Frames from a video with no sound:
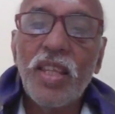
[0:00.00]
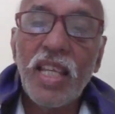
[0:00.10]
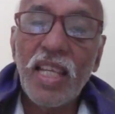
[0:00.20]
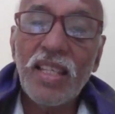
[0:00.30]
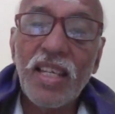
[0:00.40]

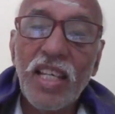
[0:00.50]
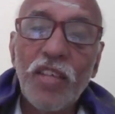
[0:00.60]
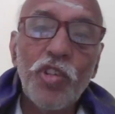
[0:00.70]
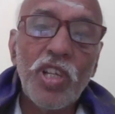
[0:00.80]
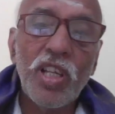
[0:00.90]
These
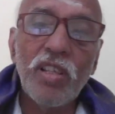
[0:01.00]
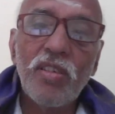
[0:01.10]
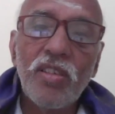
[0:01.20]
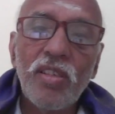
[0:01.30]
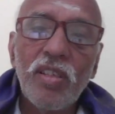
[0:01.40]

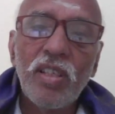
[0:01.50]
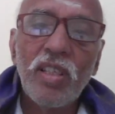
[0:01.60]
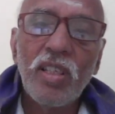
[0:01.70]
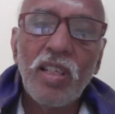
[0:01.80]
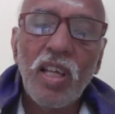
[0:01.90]
individuals
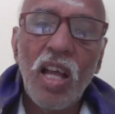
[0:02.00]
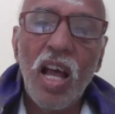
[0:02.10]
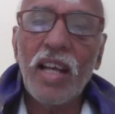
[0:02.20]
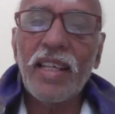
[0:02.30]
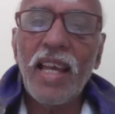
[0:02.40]

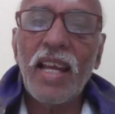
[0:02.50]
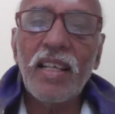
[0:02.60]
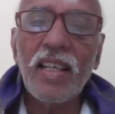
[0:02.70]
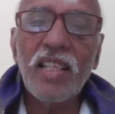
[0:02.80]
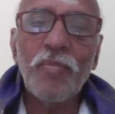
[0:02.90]
are
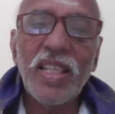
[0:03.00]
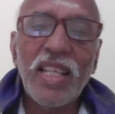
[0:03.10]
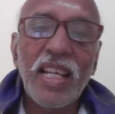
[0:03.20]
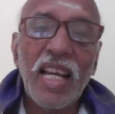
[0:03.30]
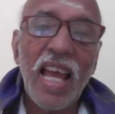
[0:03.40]
characterized by
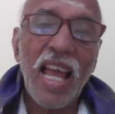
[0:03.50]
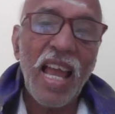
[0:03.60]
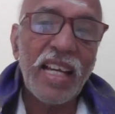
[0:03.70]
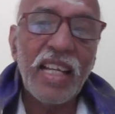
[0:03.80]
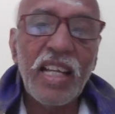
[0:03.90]
their
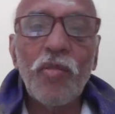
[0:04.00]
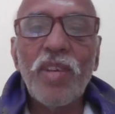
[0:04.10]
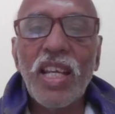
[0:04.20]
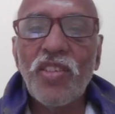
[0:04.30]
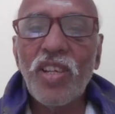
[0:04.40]
active
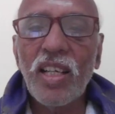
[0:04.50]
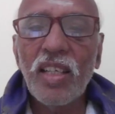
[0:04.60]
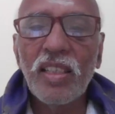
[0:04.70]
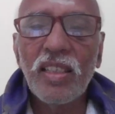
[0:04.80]
nature,